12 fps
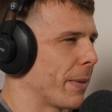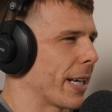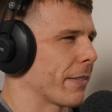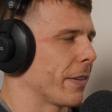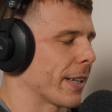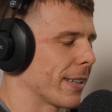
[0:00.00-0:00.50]
I'm
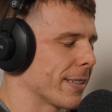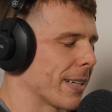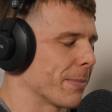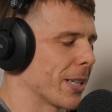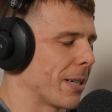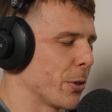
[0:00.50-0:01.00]
like, fucking,
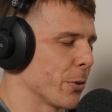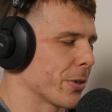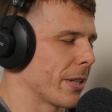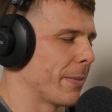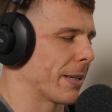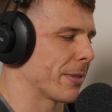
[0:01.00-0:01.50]
sometimes you'll
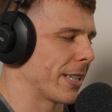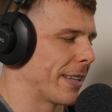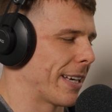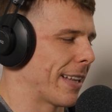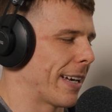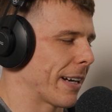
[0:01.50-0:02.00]
see me, I'm sitting
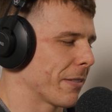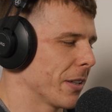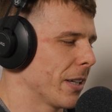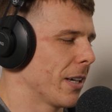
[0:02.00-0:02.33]
there like,